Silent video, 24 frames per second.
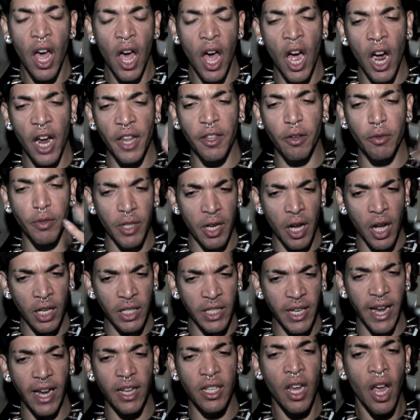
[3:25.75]
Oh, those
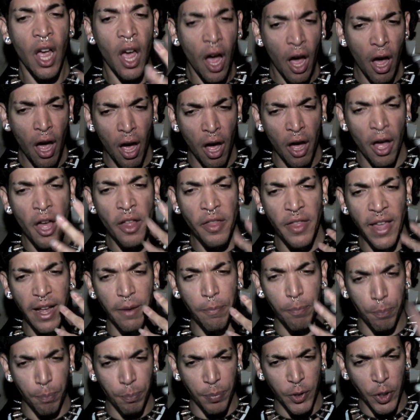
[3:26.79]
contacts. Oh, that
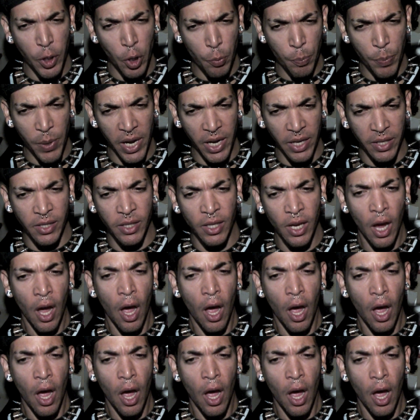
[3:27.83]
two-piece.